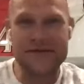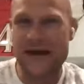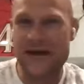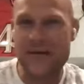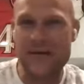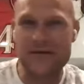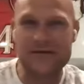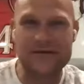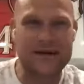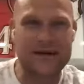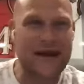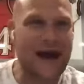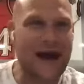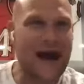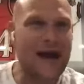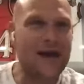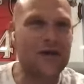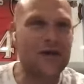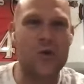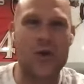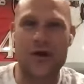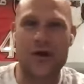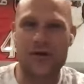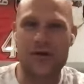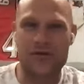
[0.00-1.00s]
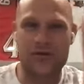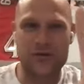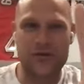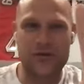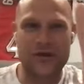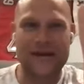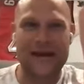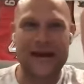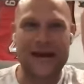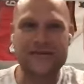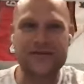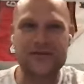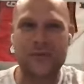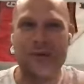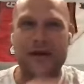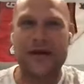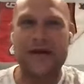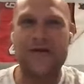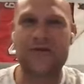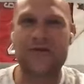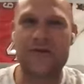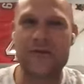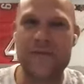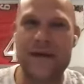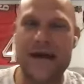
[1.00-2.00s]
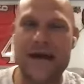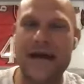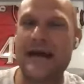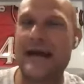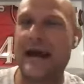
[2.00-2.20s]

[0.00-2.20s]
it was a guy who worked three days a week for me,